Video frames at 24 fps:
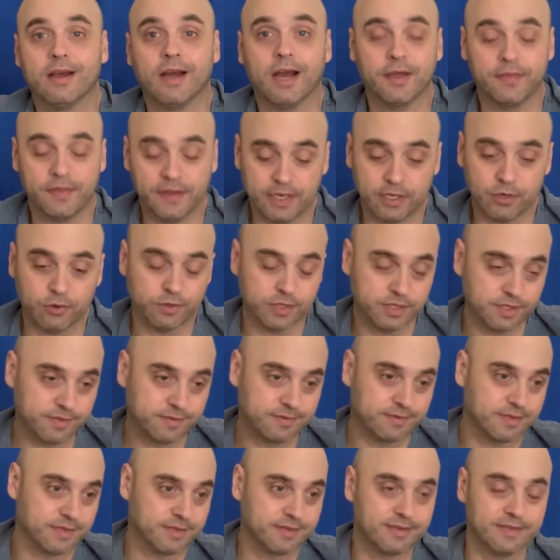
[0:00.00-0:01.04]
I think it
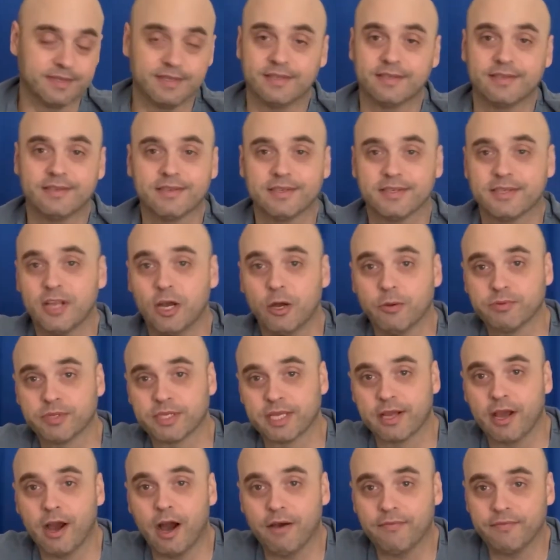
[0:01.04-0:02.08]
always just helps the
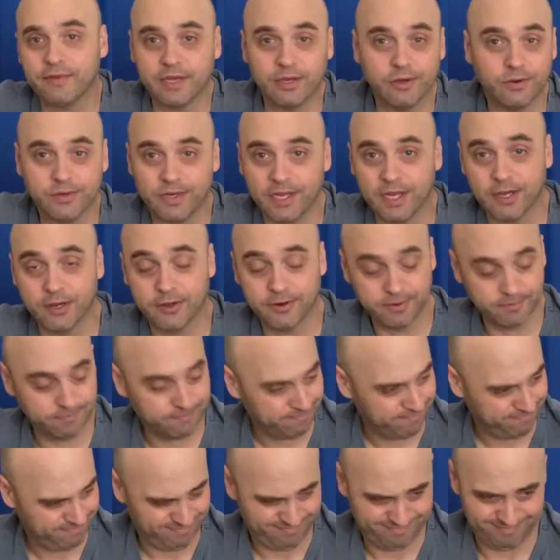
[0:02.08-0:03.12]
coffee go
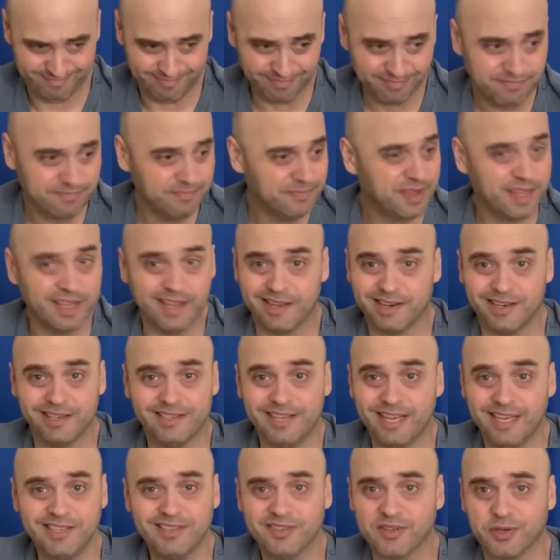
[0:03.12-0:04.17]
down, and it
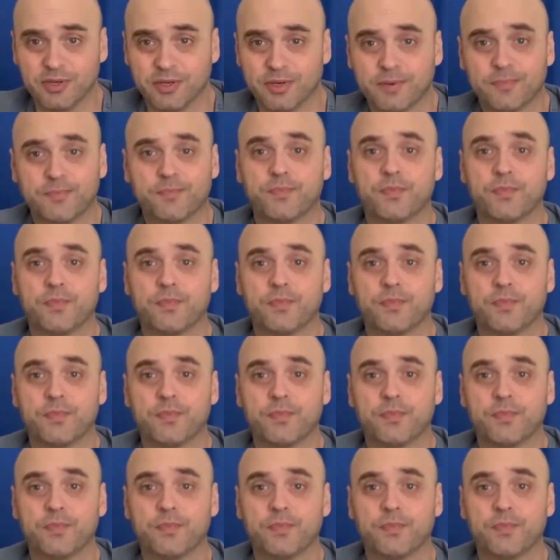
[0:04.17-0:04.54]
tastes good.